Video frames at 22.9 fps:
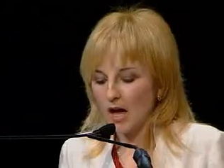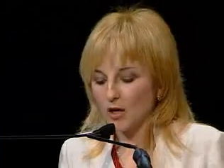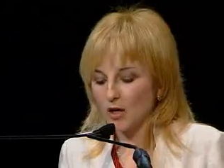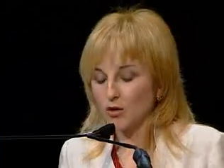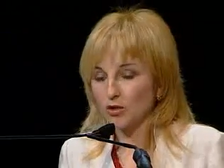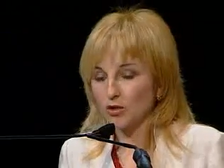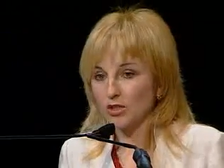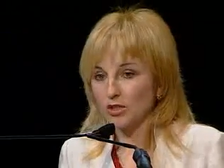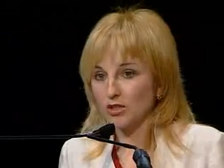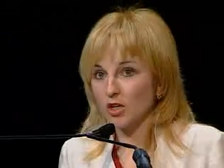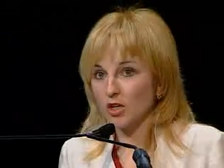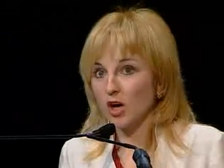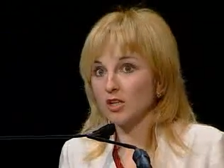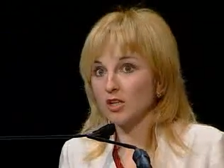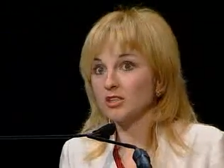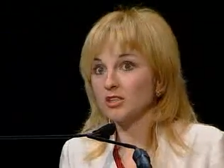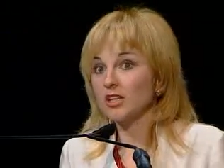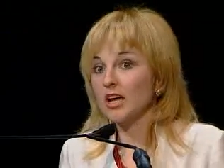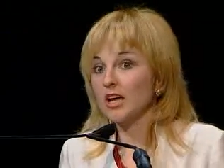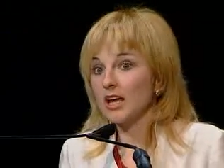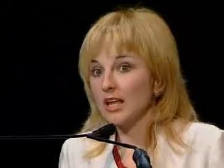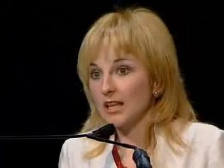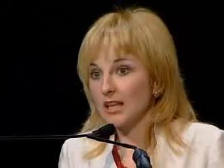I could
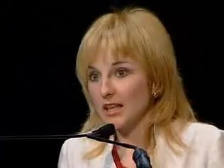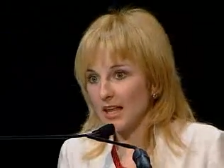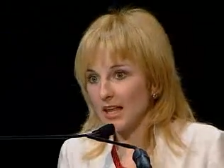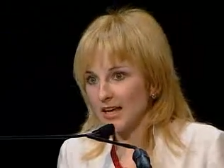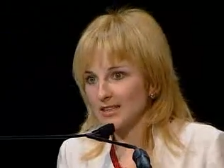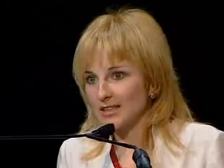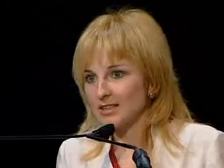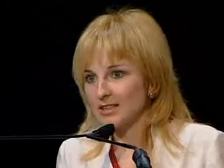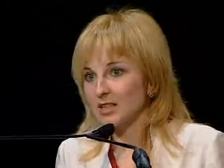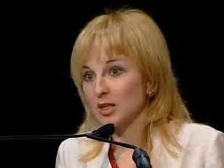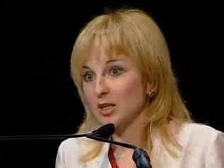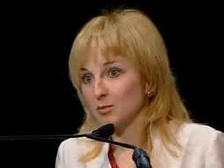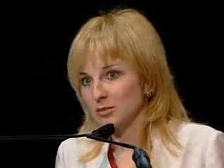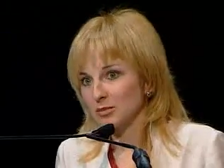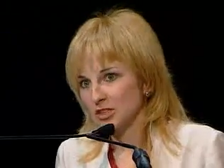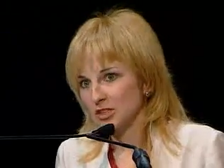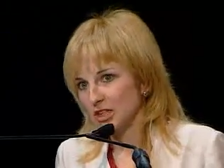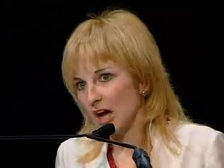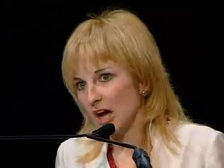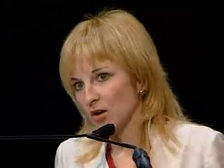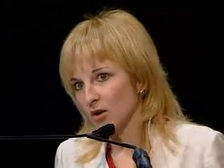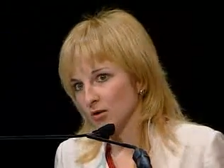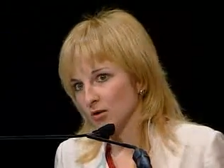not let
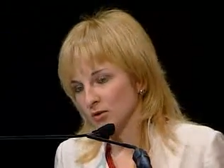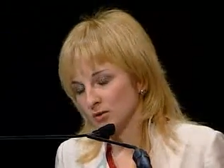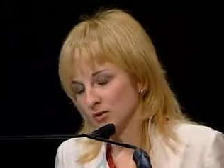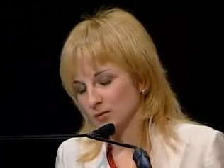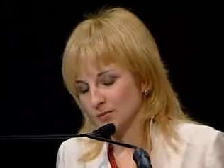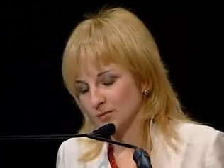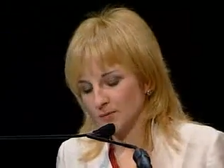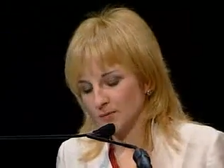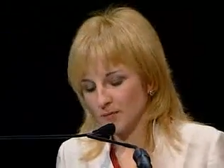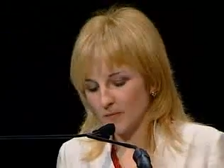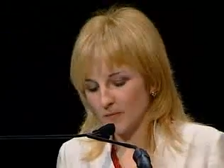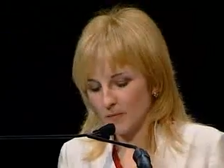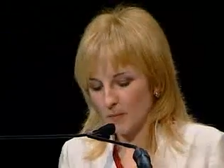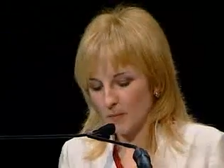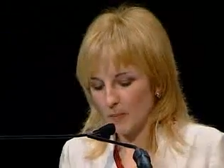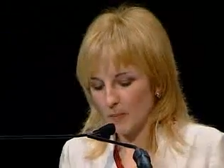them down.